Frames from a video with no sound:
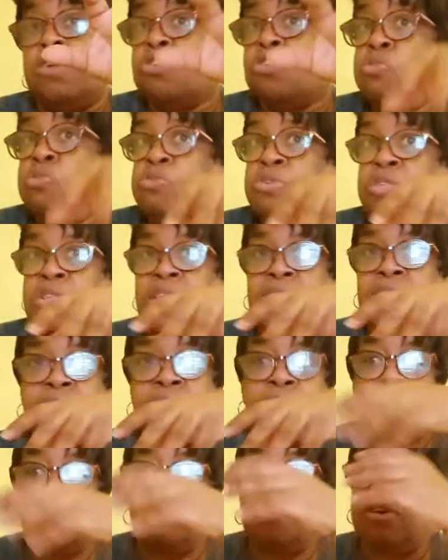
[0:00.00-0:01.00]
Super
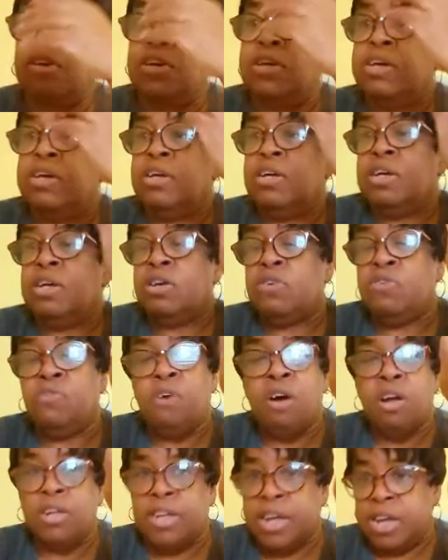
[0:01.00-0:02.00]
Saver.
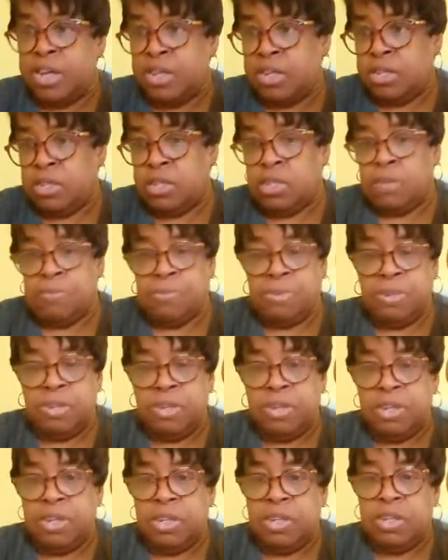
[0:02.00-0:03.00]
Salon has
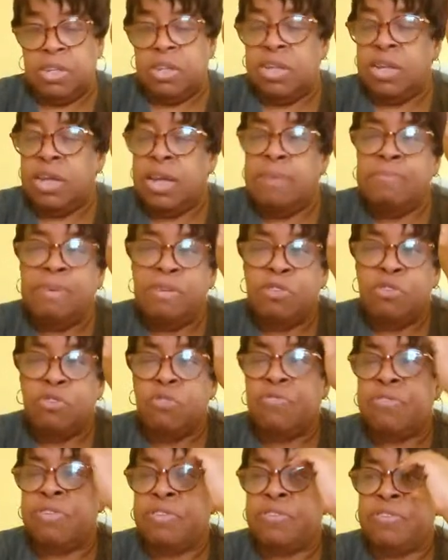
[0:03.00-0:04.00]
something. I'm not
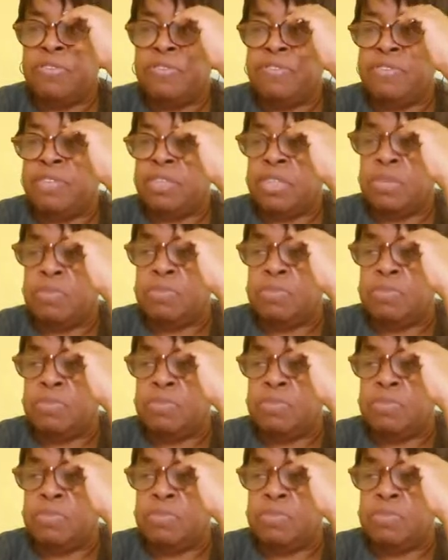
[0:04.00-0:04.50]
sure if it's